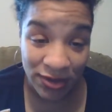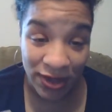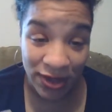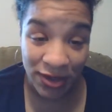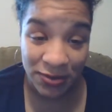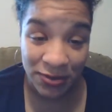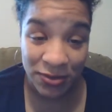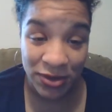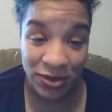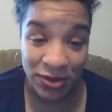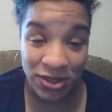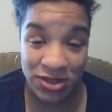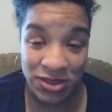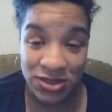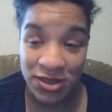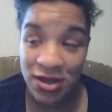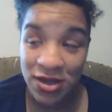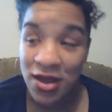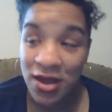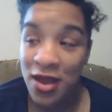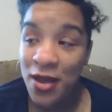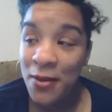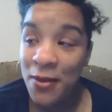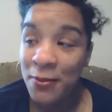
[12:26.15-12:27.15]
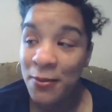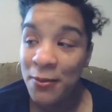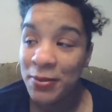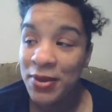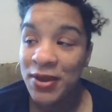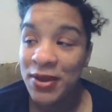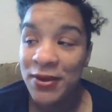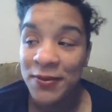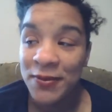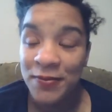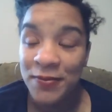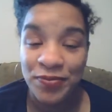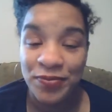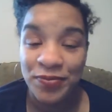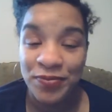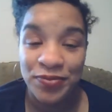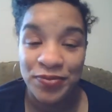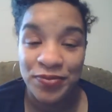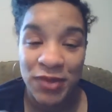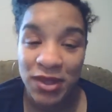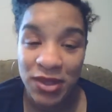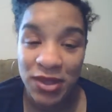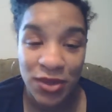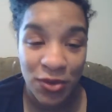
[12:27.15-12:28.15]
like pressure, but
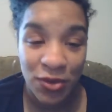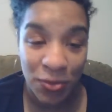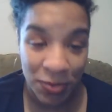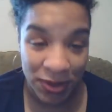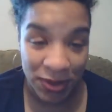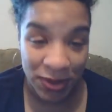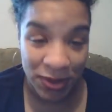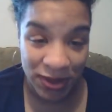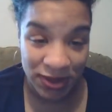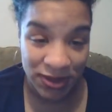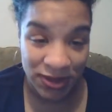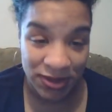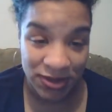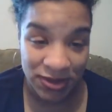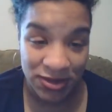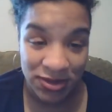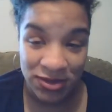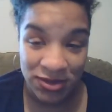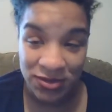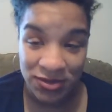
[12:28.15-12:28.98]
no pain.